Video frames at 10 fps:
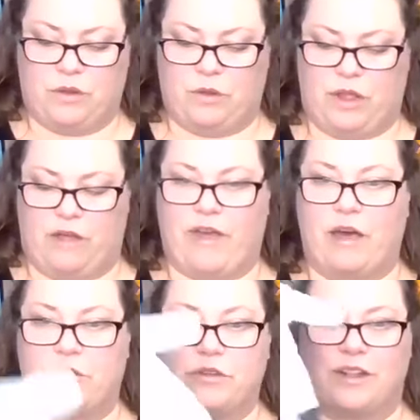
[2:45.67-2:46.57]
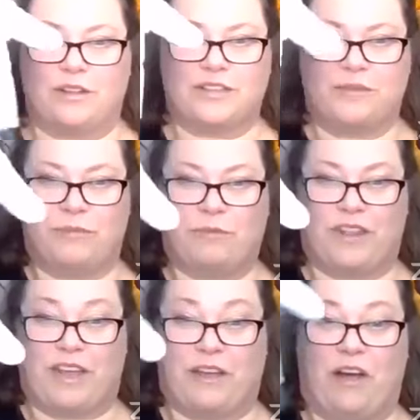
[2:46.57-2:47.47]
glove out that looks a bit more
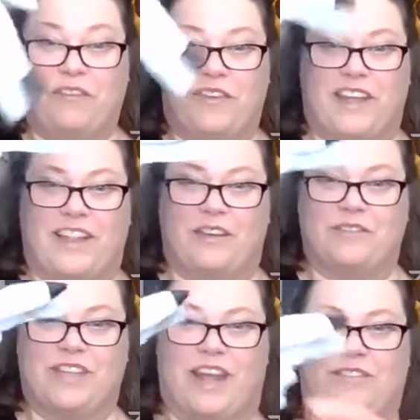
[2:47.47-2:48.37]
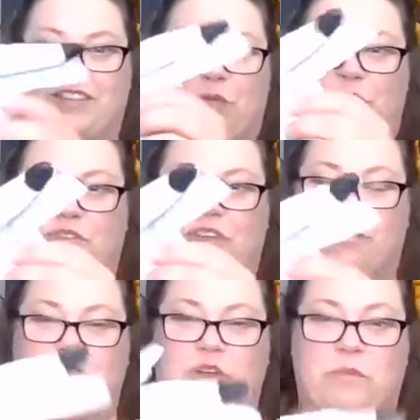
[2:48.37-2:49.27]
like golfing gloves that has a couple
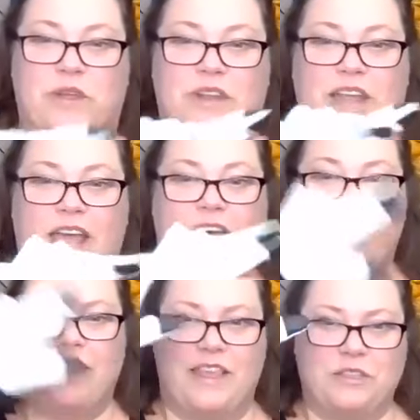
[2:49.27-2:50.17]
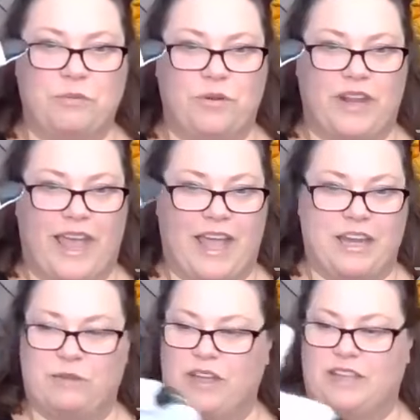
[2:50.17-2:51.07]
fingers open. These are pretty
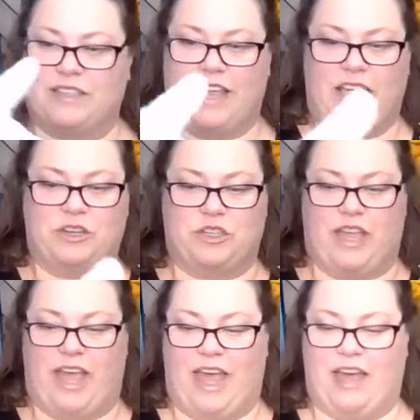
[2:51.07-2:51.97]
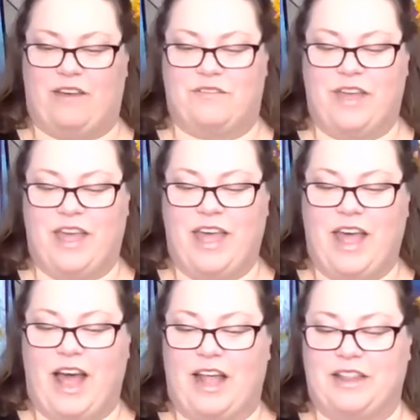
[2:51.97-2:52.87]
handy because they actually have
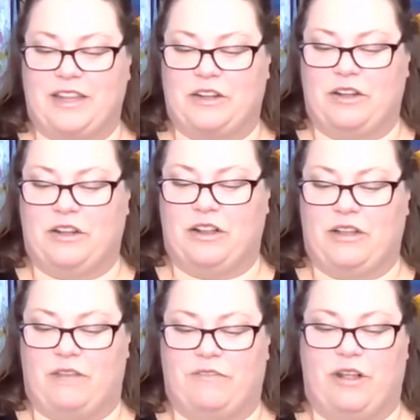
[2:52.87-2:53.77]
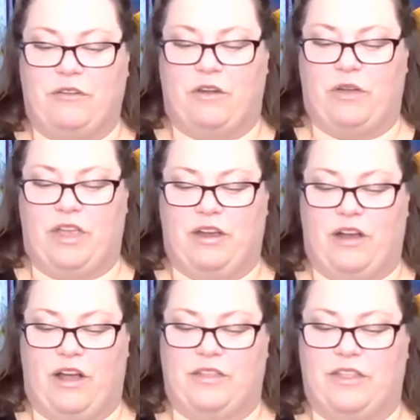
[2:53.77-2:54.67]
a little Velcro
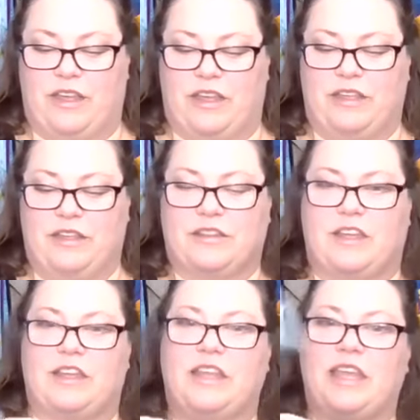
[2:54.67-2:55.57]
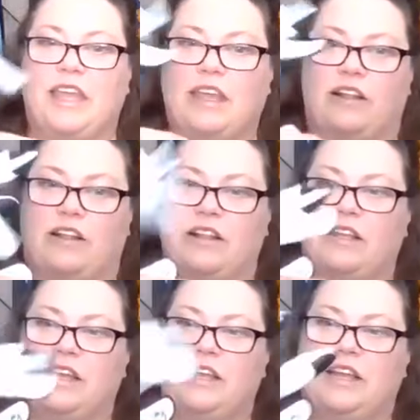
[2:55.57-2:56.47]
here on the heel
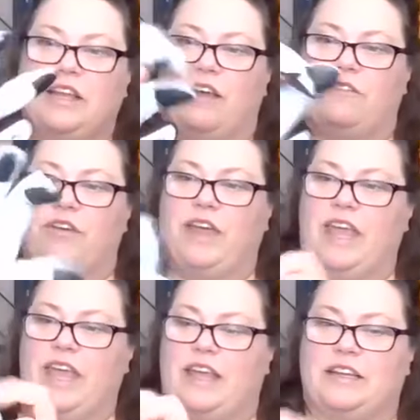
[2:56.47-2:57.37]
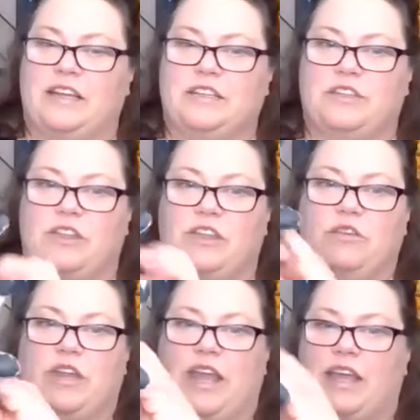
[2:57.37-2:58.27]
of your hand so that you
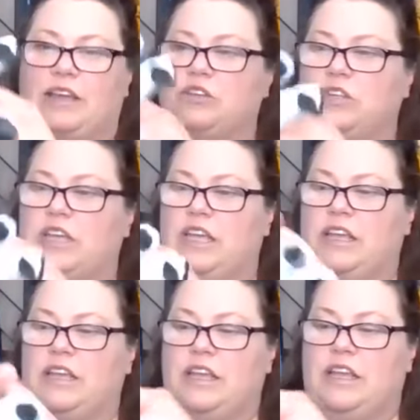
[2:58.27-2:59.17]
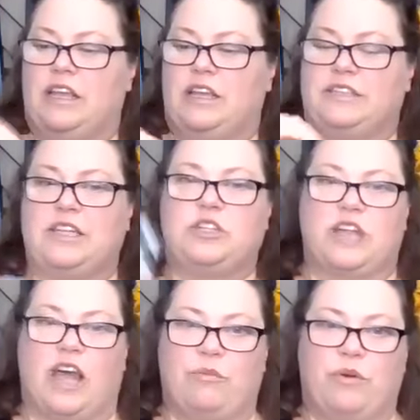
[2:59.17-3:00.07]
can actually cinch it
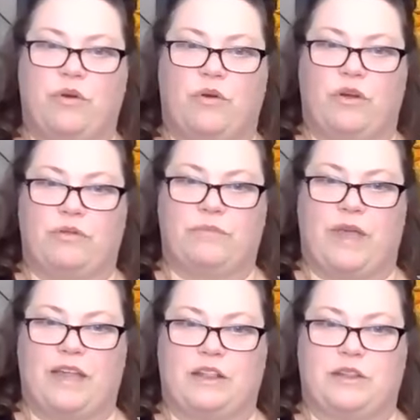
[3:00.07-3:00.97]
up or make it